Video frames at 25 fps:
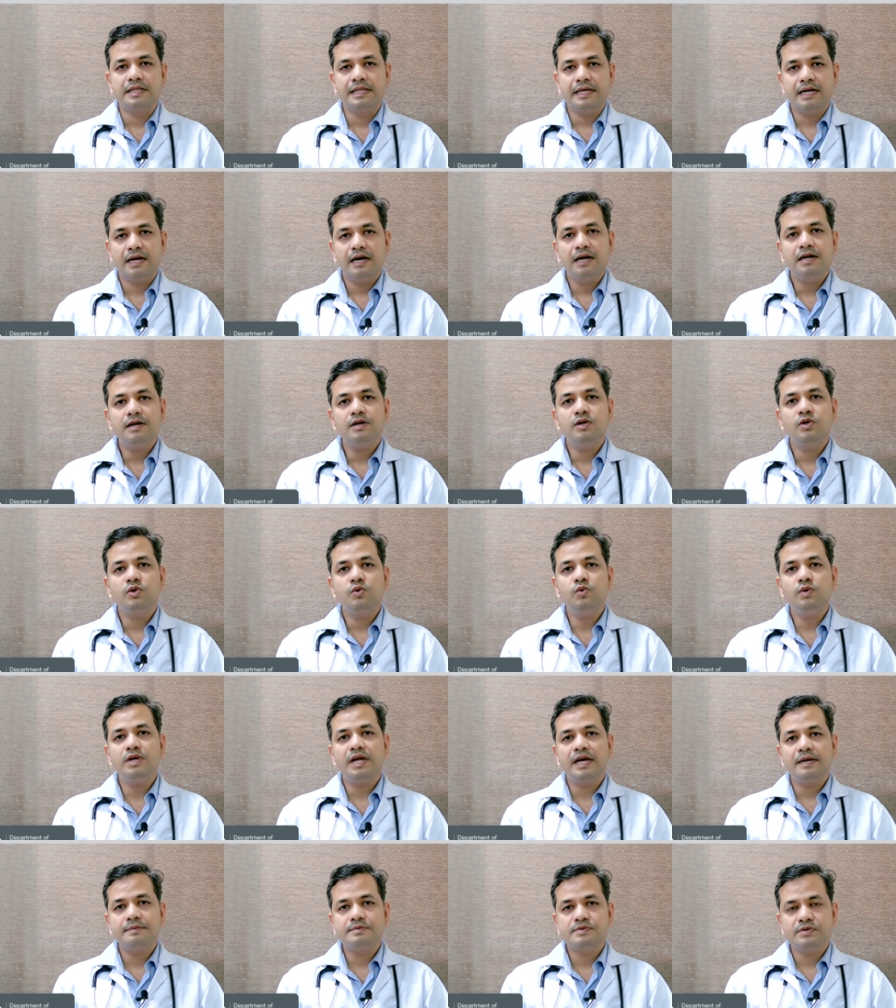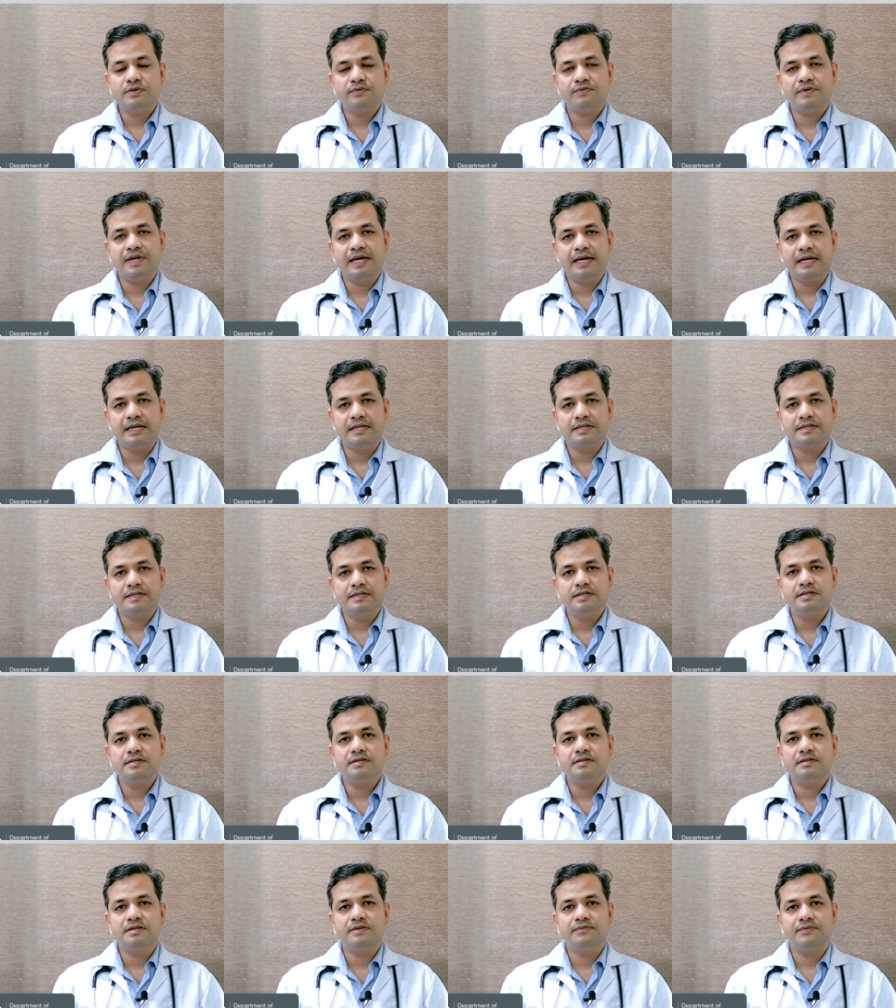There are two types of
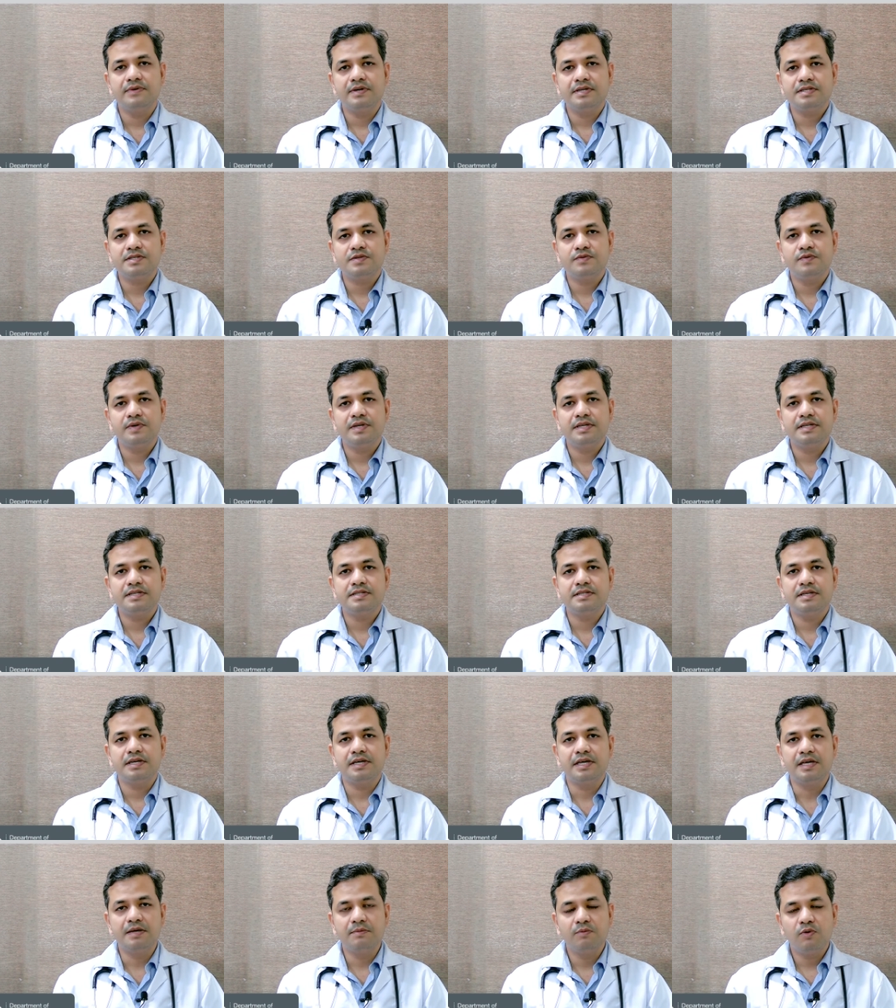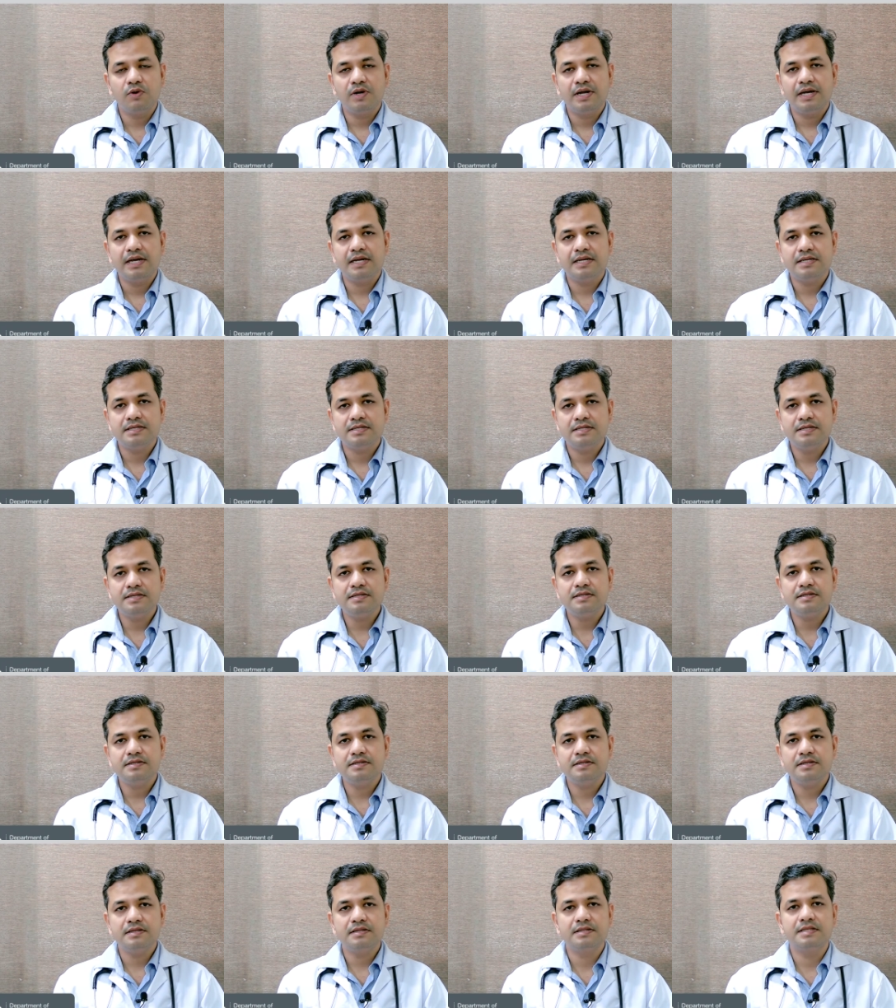dialysis. The first one is the
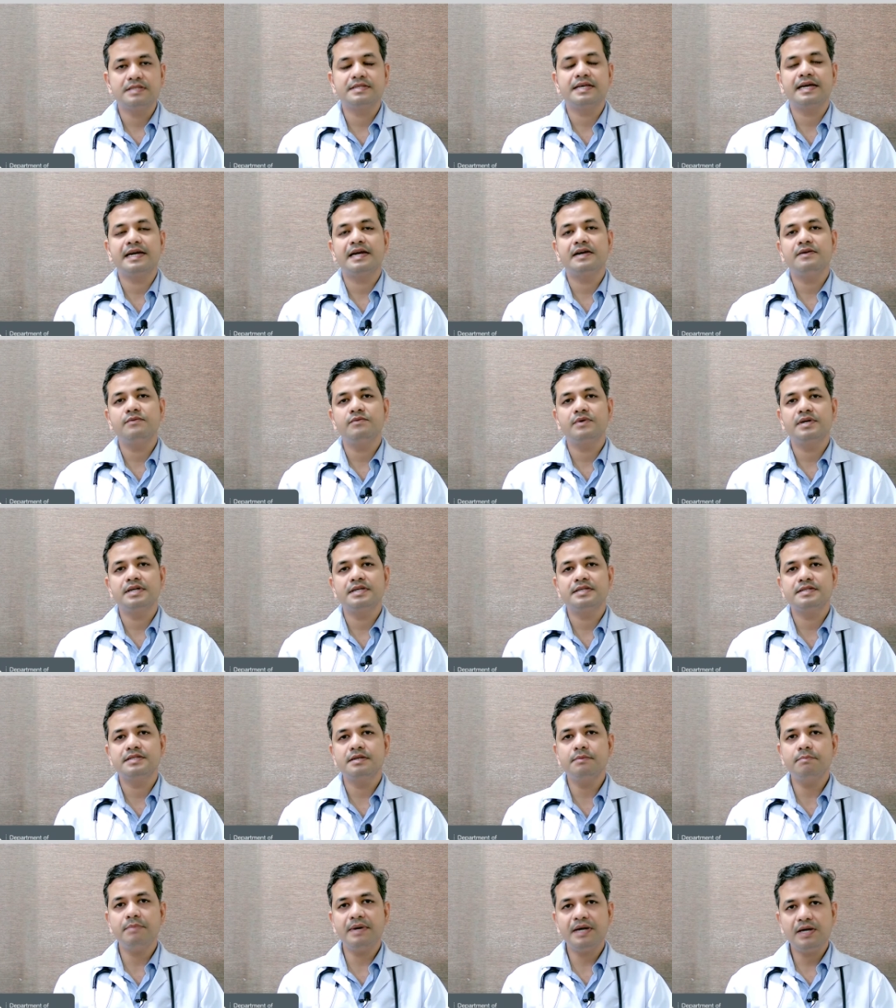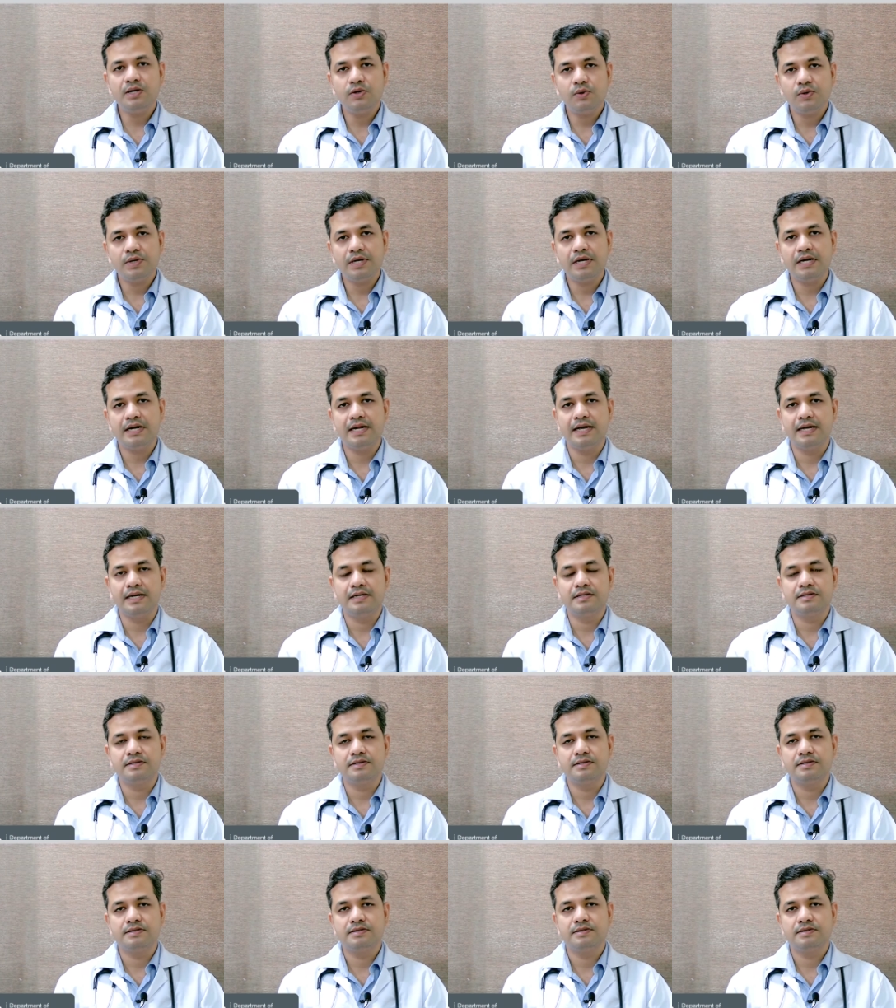hemodialysis. The second one is the peritoneal
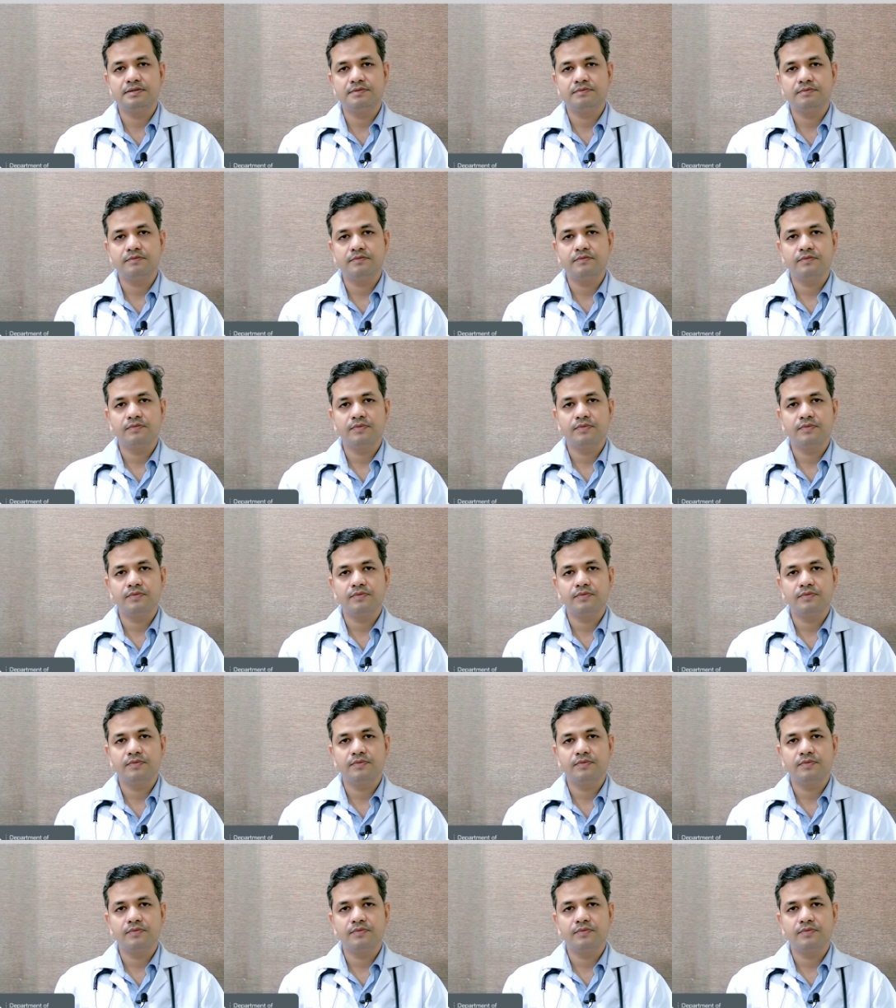dialysis.